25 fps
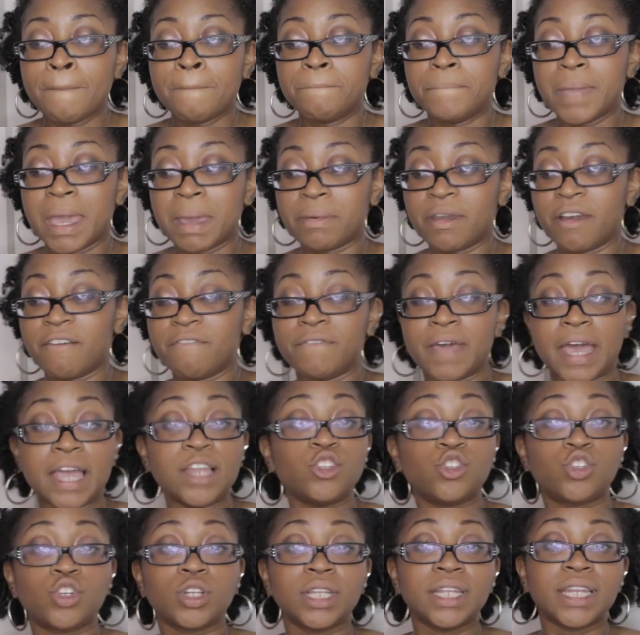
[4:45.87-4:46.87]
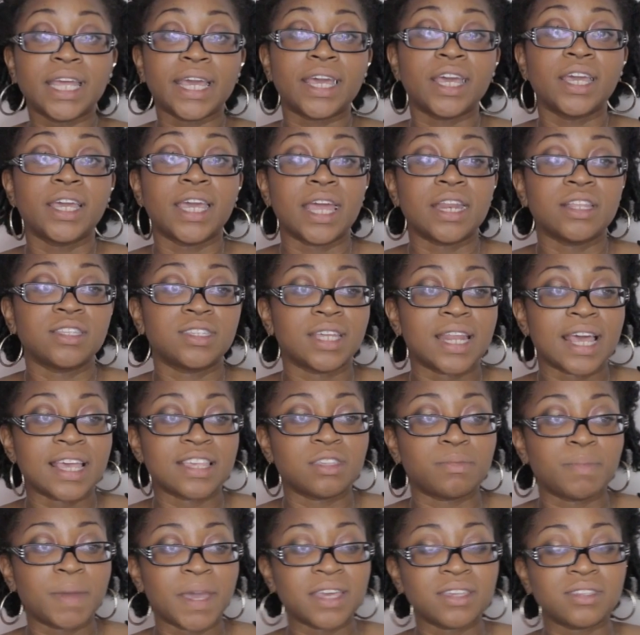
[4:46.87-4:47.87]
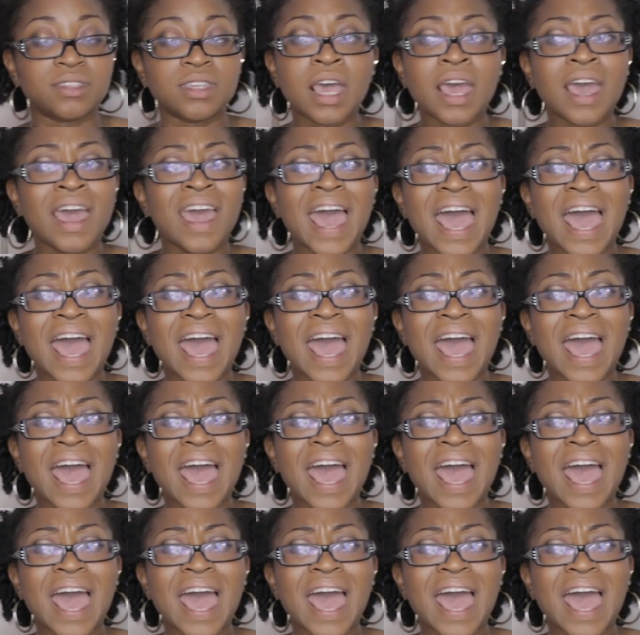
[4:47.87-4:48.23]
Maybe eventually they could get into that space.